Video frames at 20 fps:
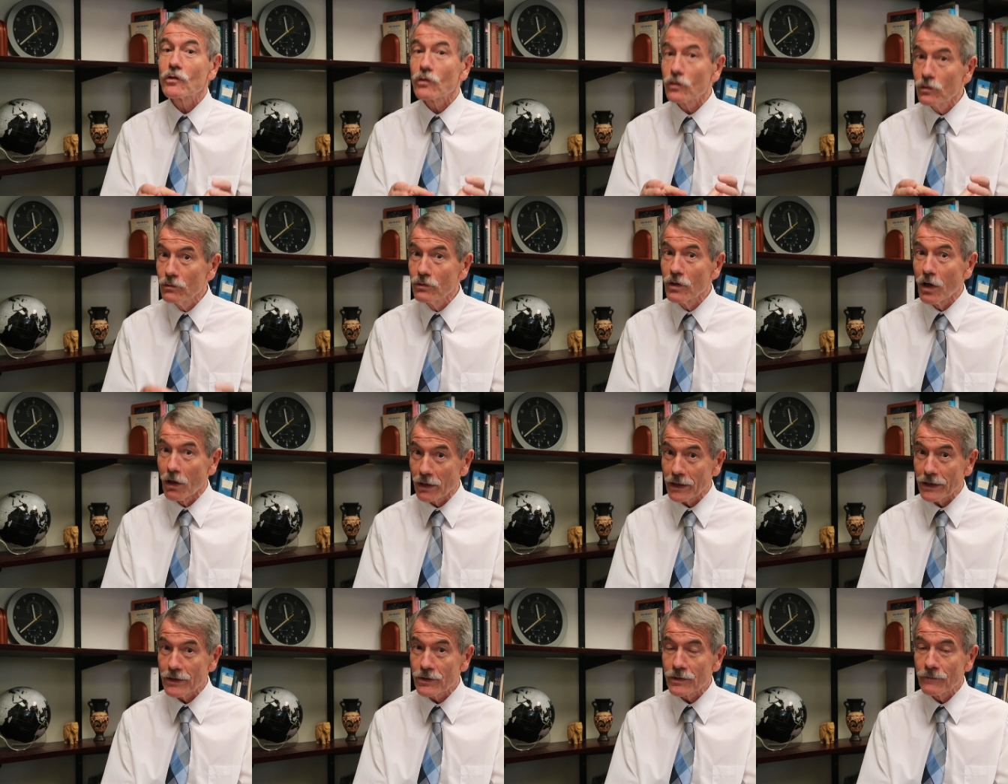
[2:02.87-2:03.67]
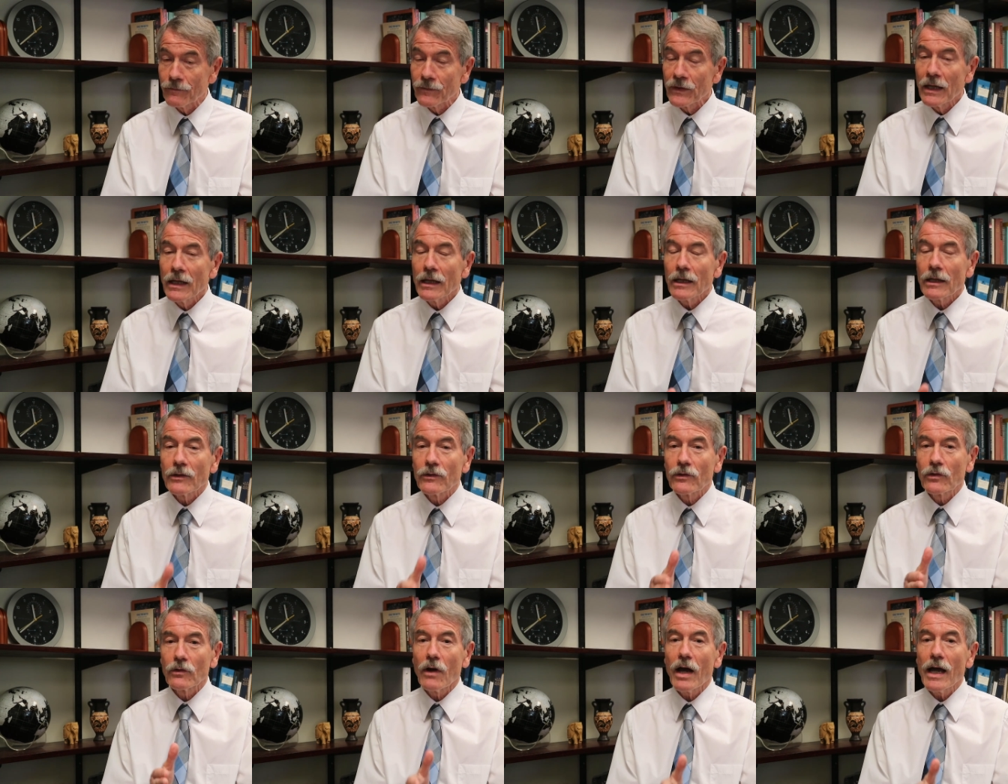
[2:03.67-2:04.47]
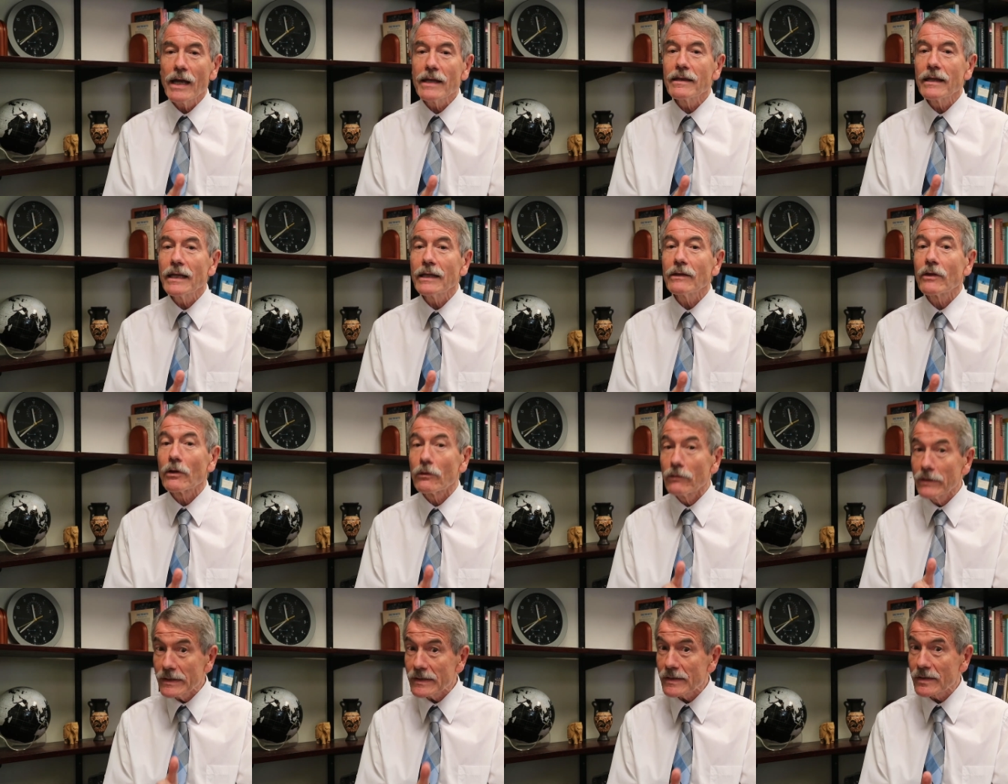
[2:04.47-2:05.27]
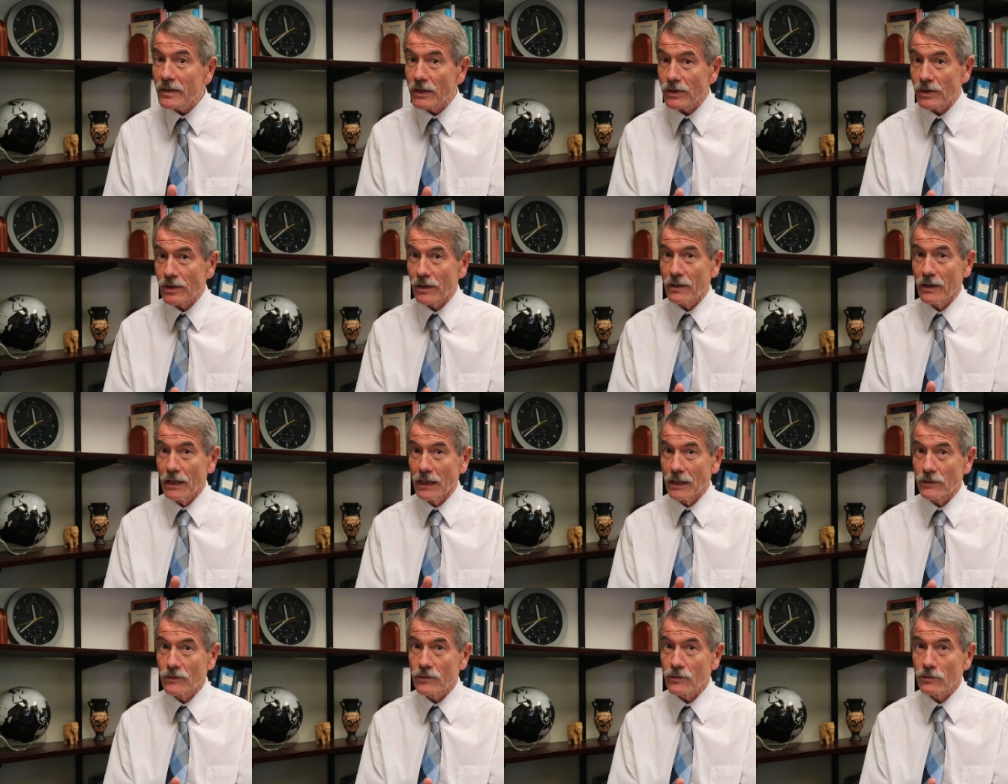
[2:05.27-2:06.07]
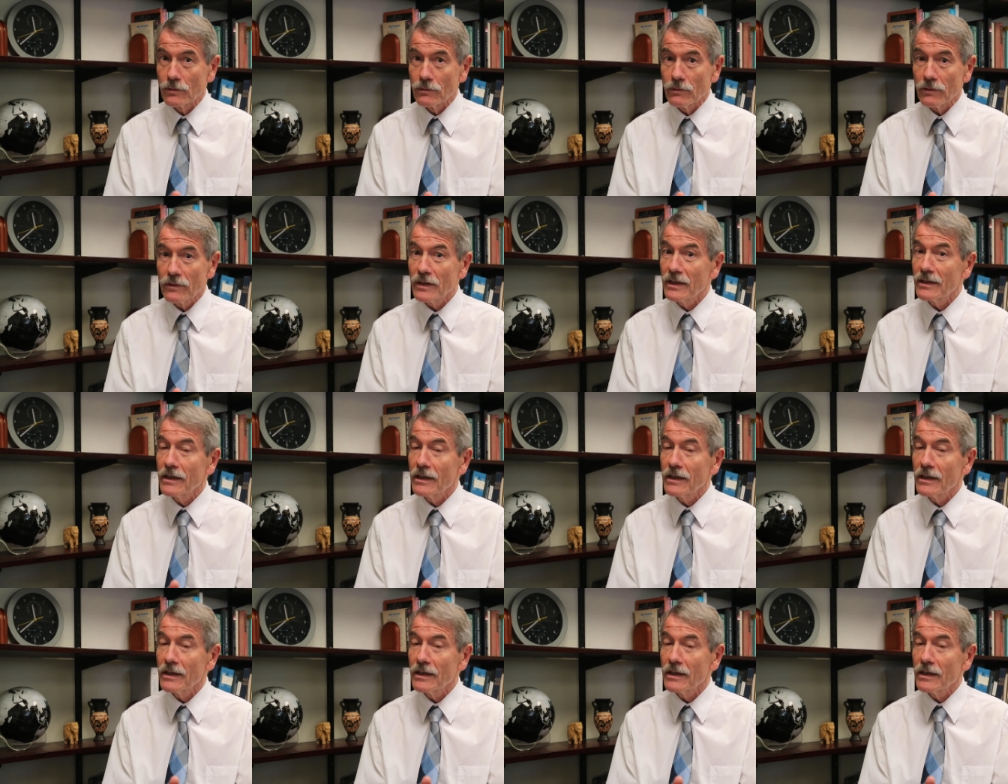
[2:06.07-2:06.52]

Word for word: true knowledge. And so I think there is such a thing as truth.